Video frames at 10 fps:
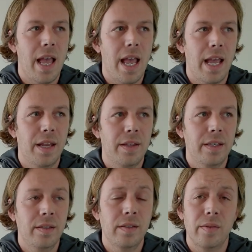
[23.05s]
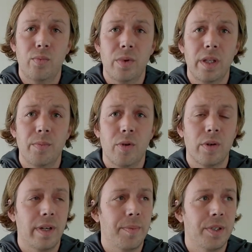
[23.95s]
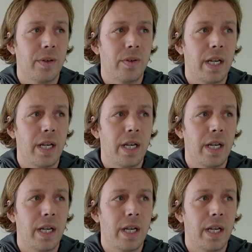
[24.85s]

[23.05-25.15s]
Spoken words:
And this is a really important episode.